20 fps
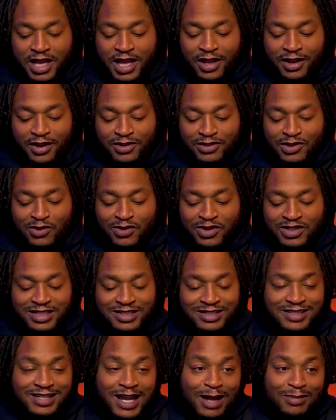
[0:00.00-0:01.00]

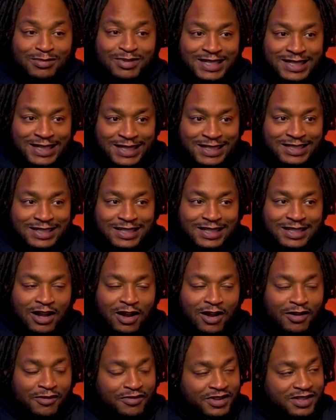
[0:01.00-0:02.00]
Arizona's the top 10
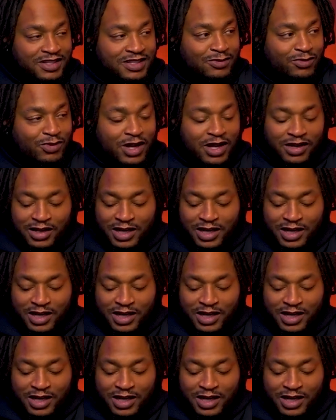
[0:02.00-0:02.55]
offense around the